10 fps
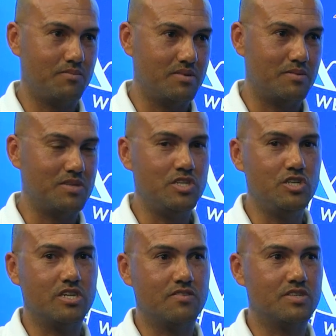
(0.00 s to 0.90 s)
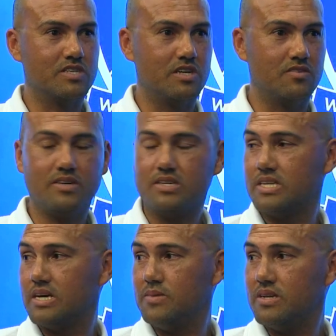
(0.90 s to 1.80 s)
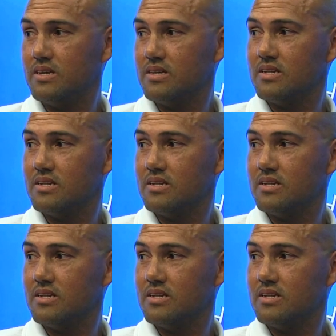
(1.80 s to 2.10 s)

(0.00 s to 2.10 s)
I'm a teacher at Vistanova. Damien?